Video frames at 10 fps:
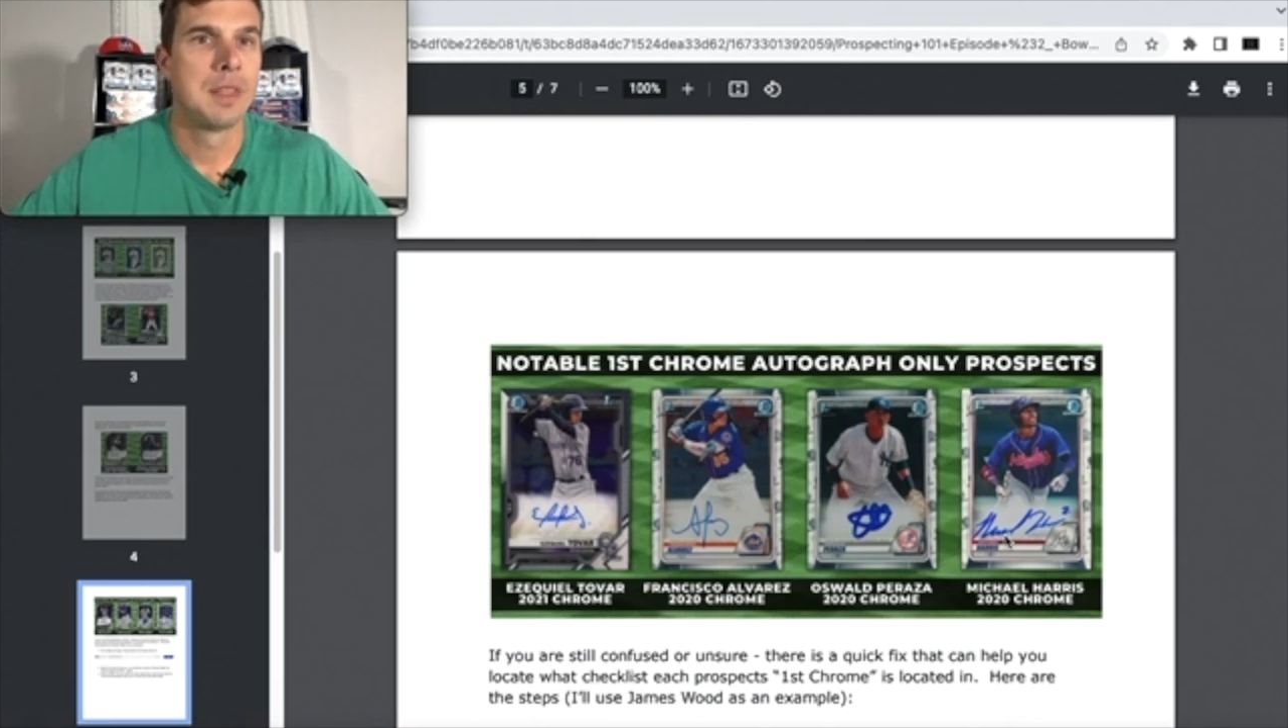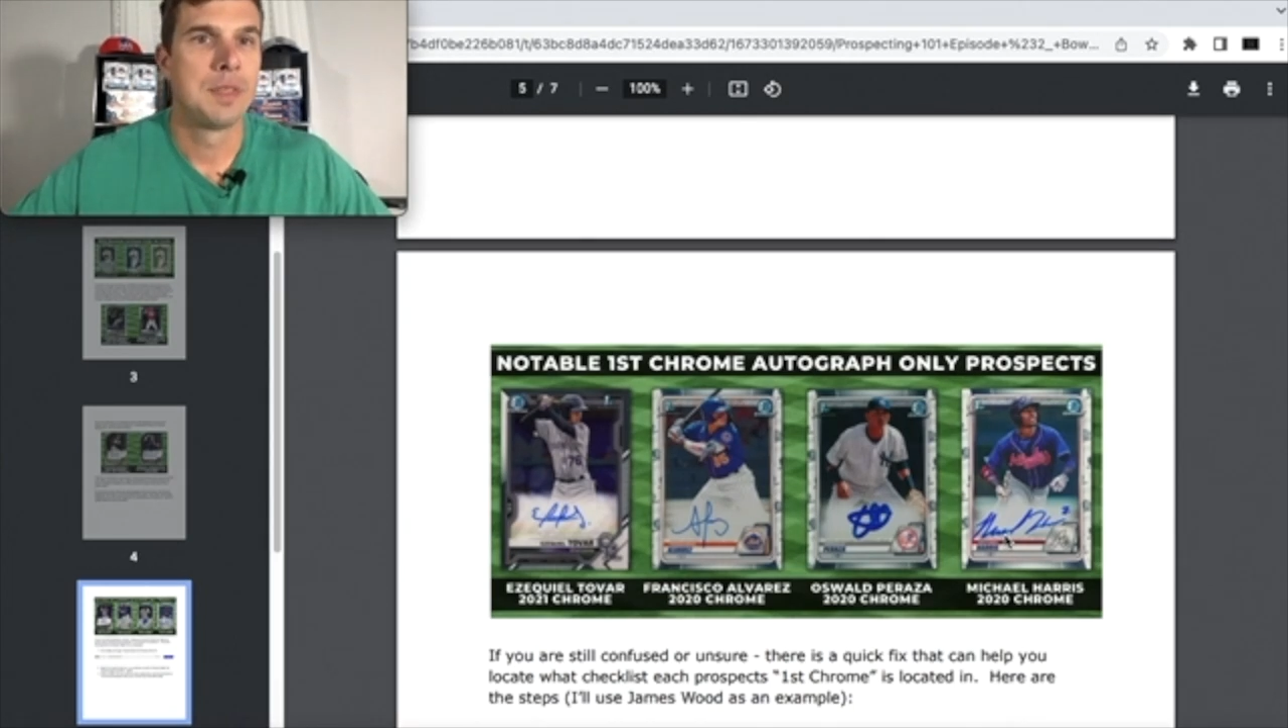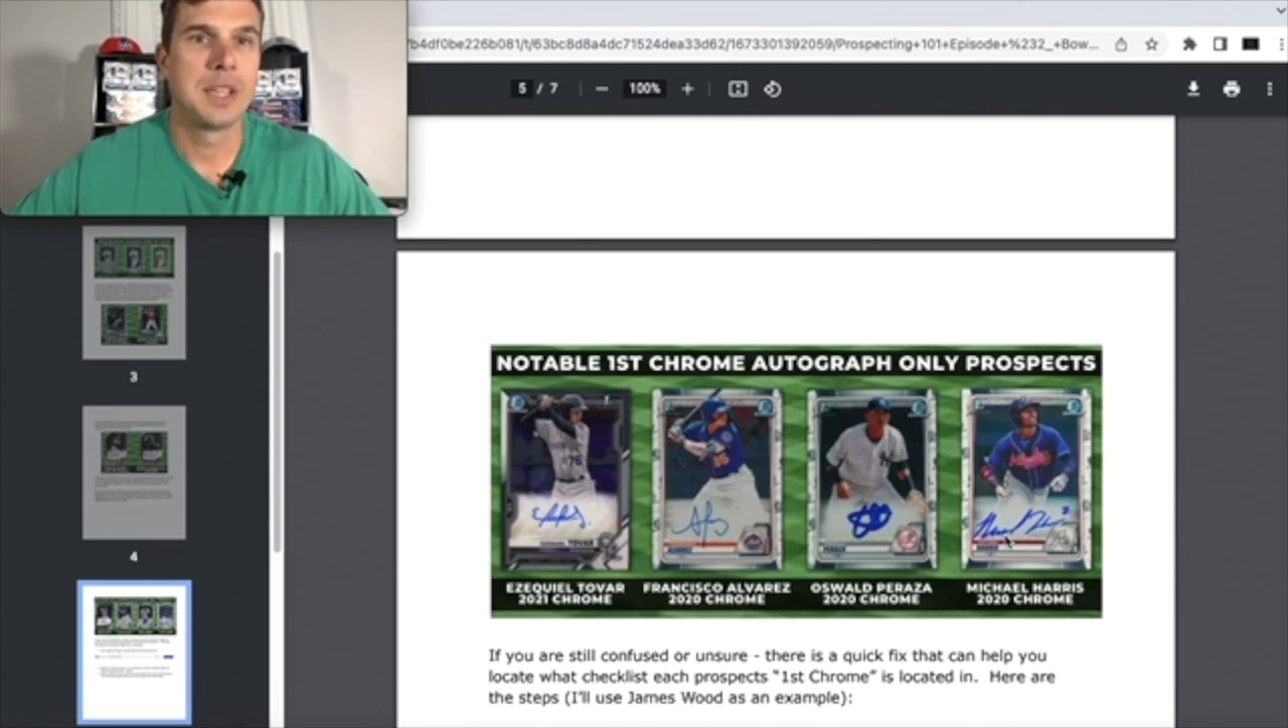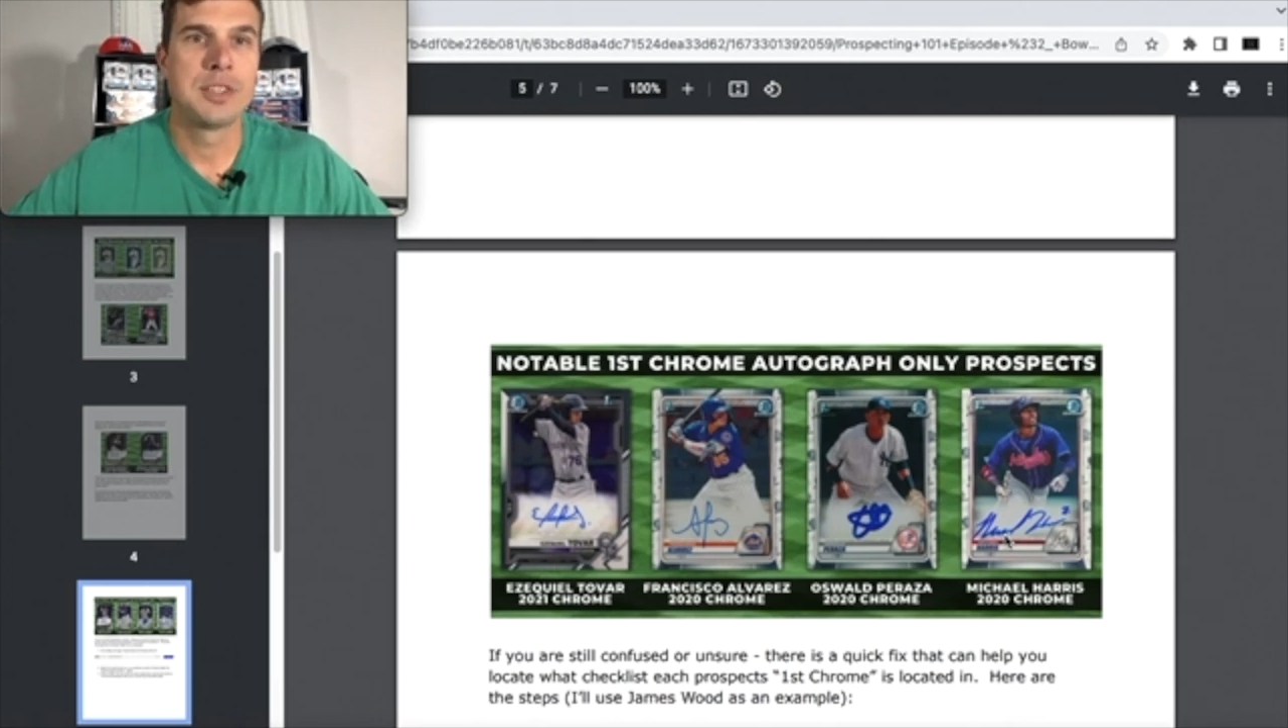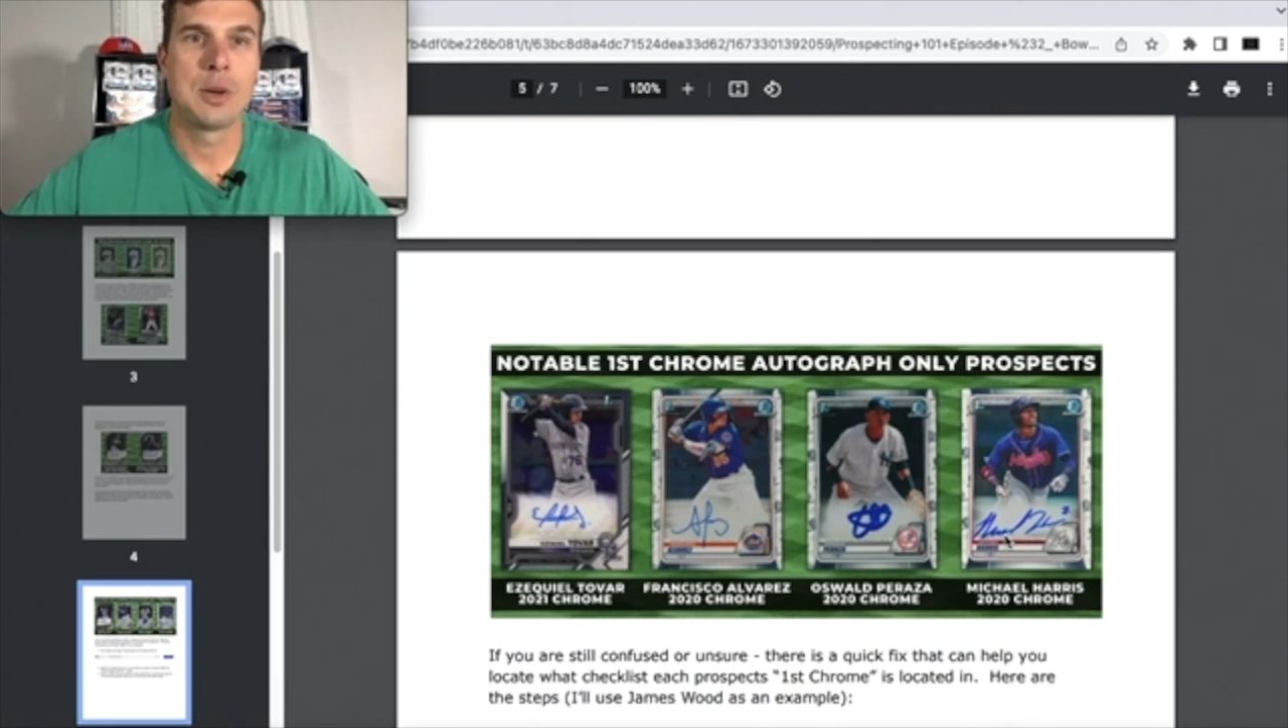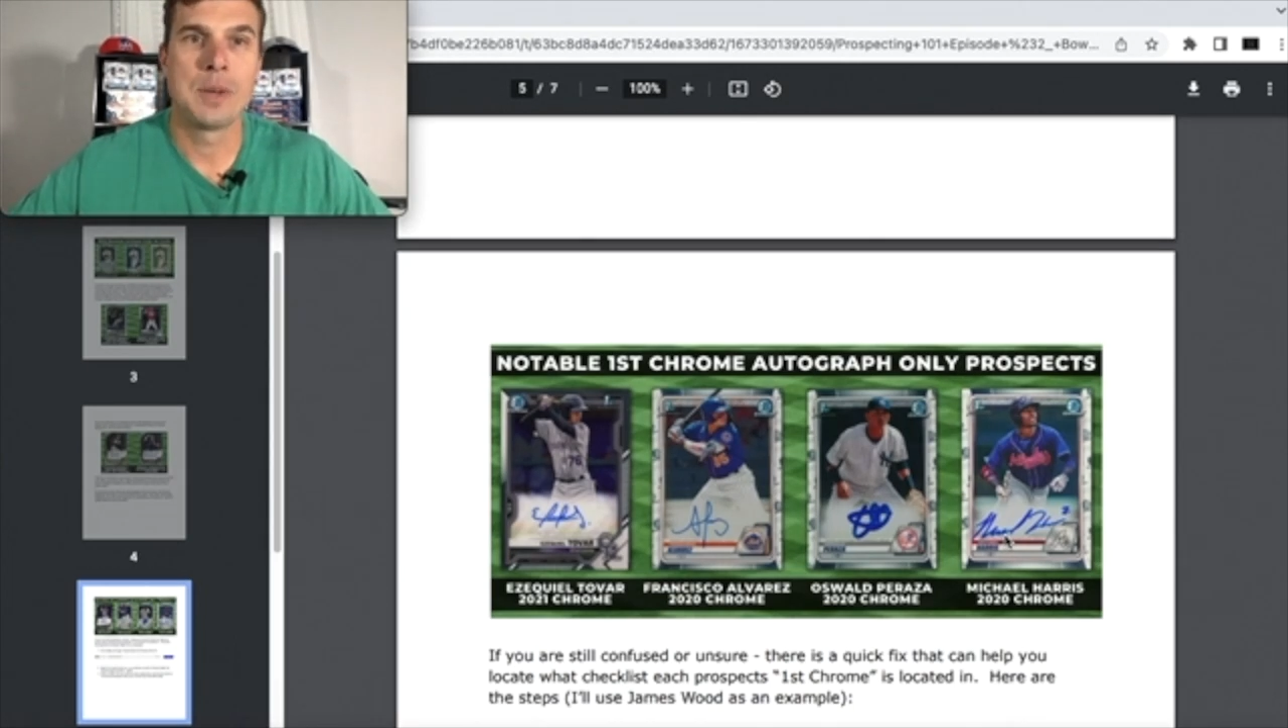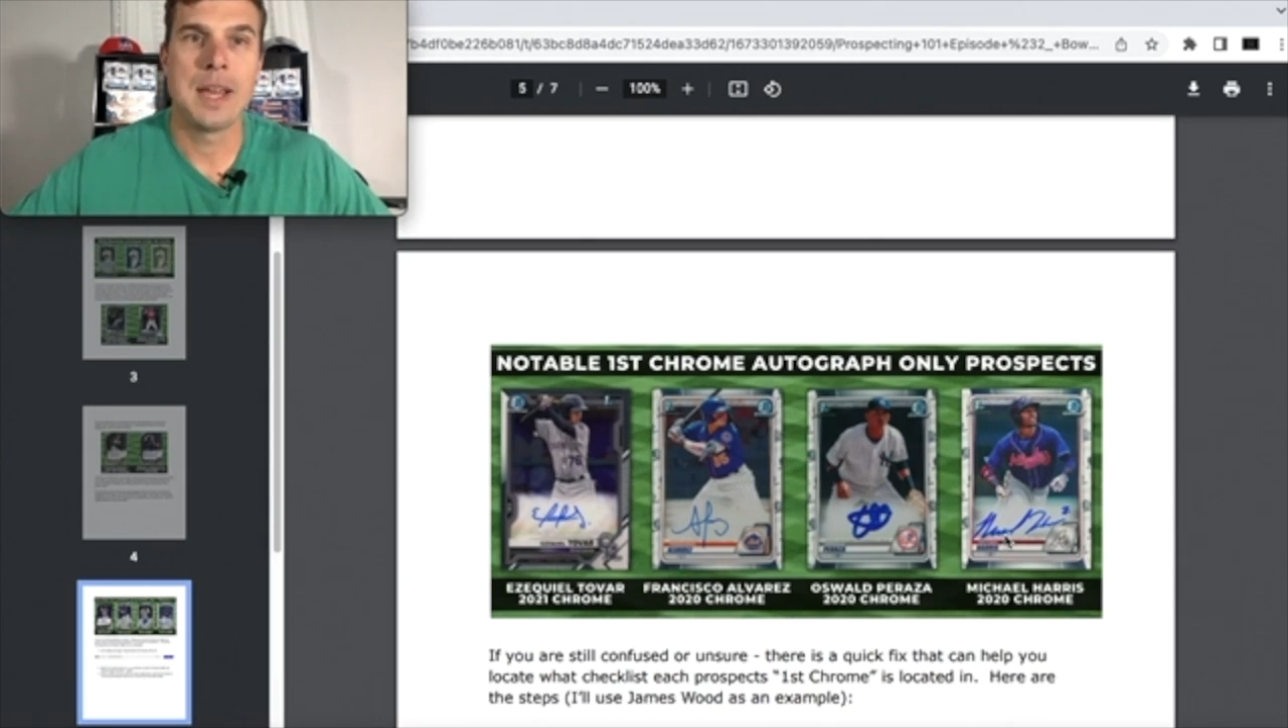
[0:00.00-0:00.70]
They don't